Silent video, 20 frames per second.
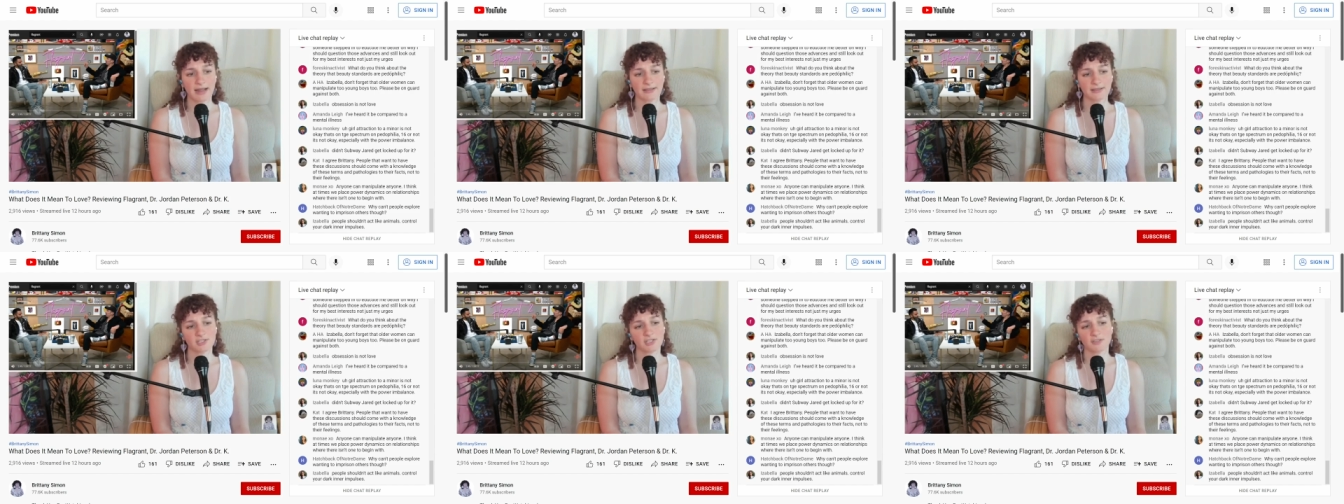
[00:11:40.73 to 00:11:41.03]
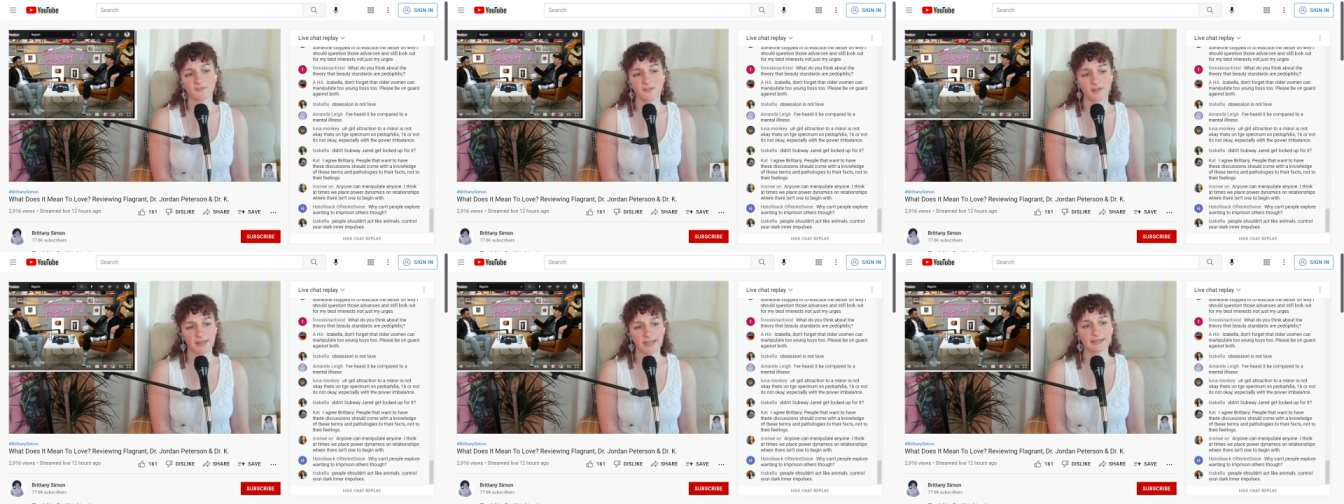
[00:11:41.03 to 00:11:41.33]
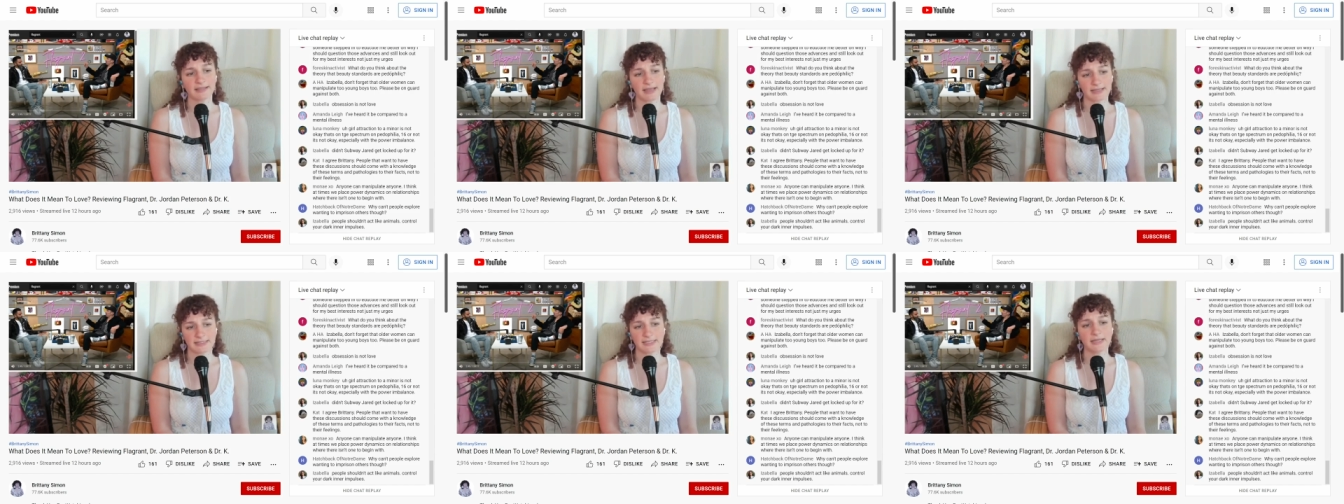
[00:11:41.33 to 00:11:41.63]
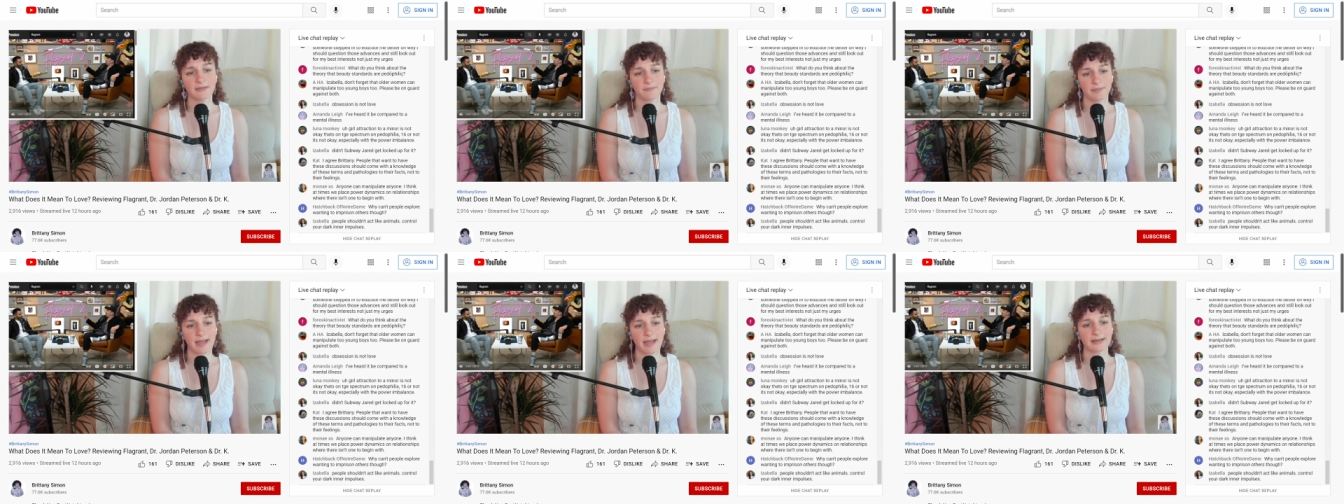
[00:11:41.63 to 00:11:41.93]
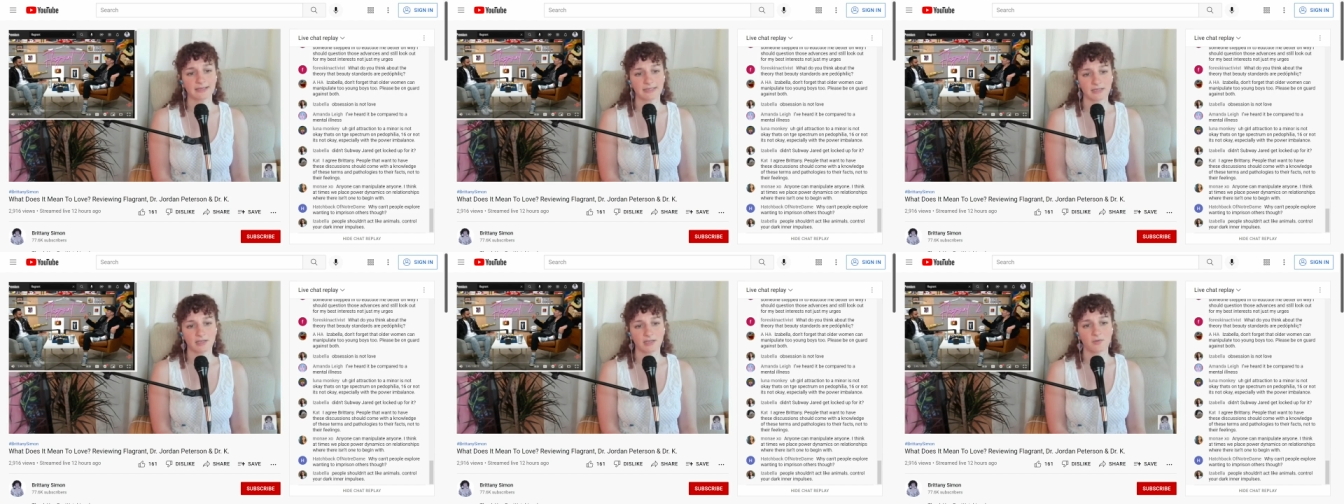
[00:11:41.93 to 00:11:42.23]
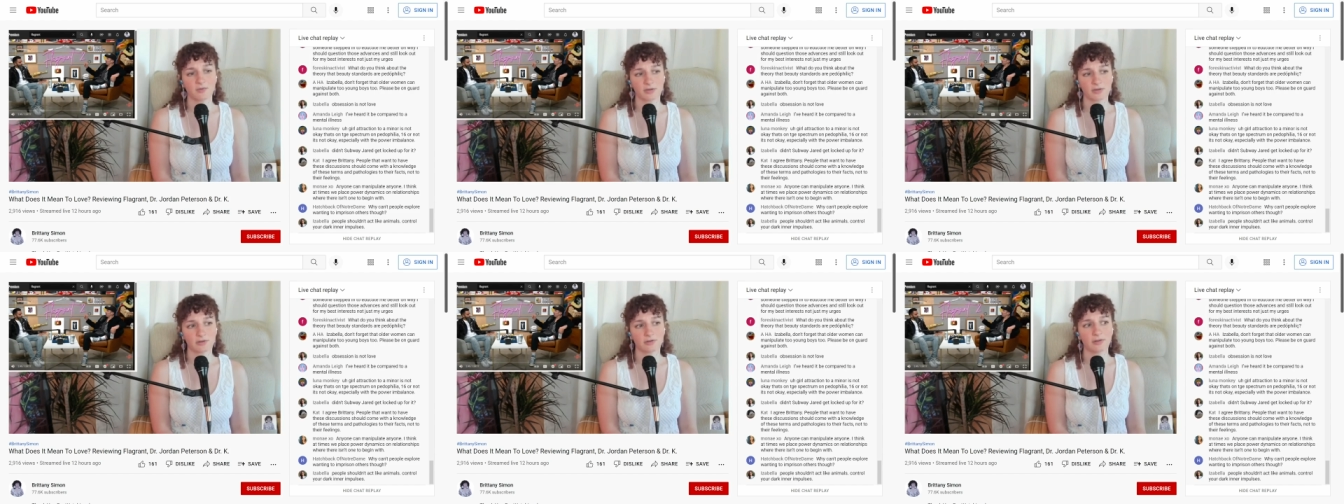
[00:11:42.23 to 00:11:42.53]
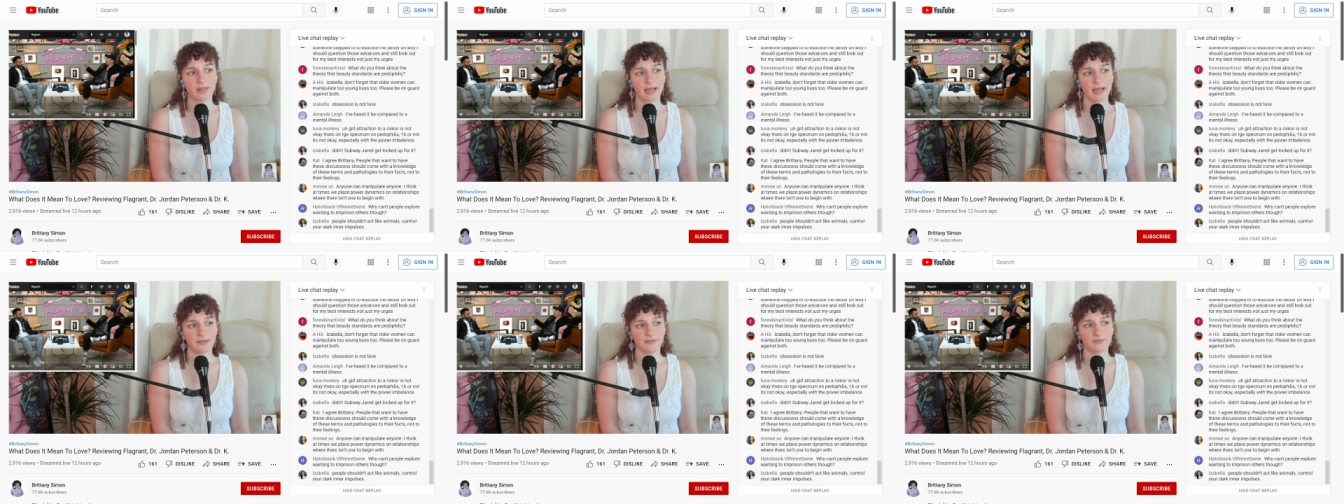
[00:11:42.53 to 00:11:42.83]
I just feel like that's impacted you in your
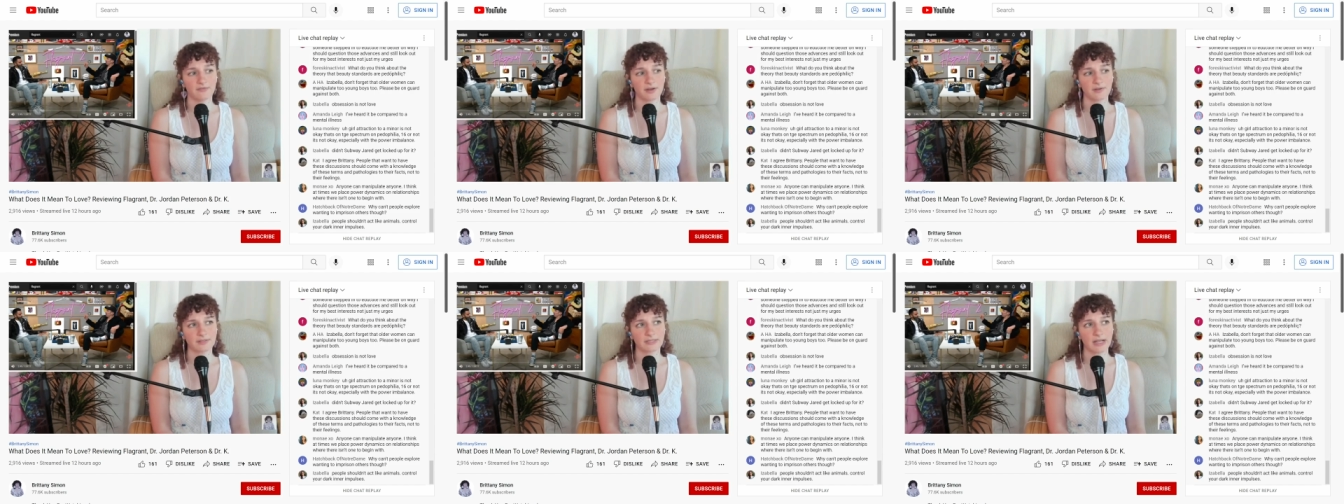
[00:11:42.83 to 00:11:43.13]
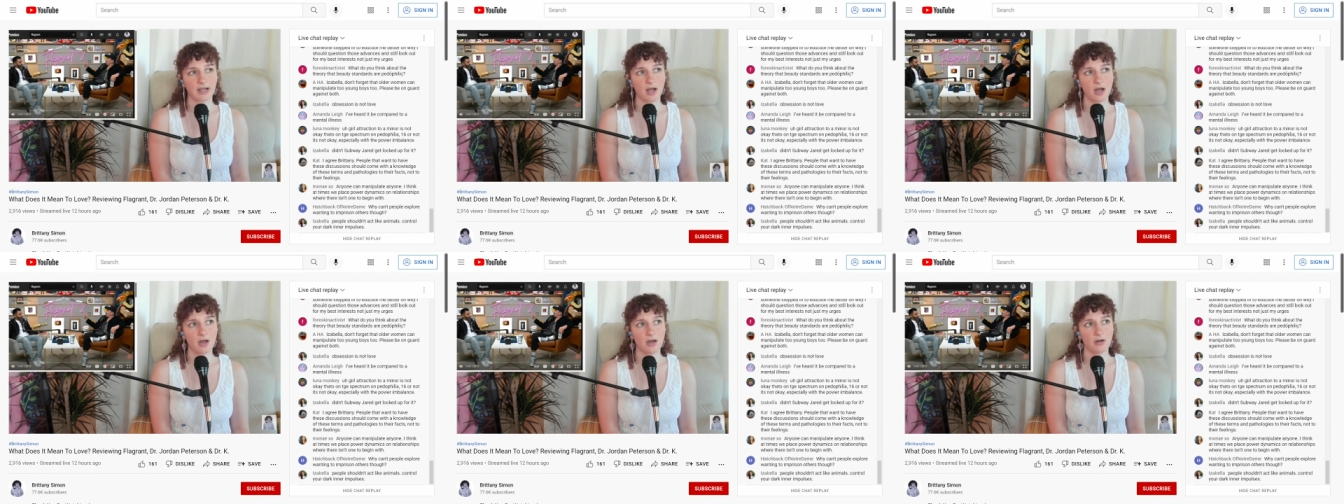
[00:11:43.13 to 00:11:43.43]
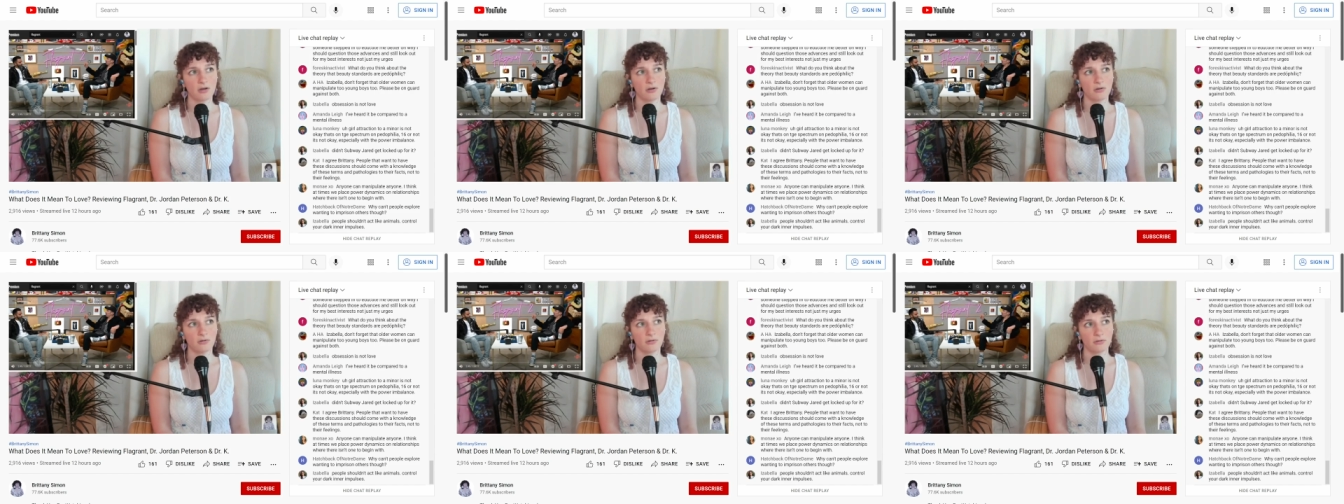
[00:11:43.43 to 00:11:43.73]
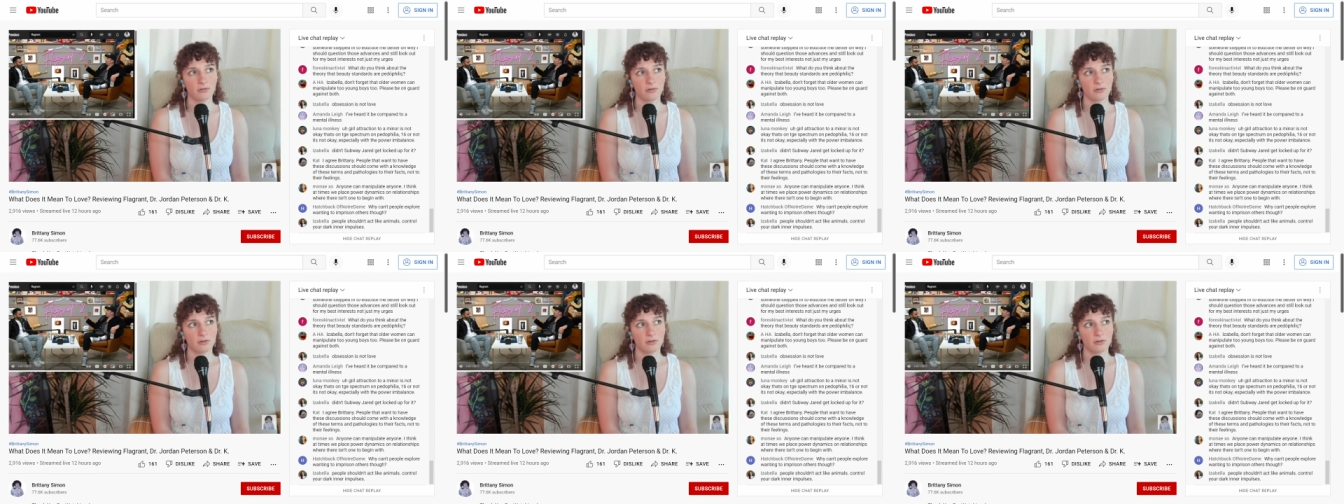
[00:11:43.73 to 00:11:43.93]
life. And I was like, oh,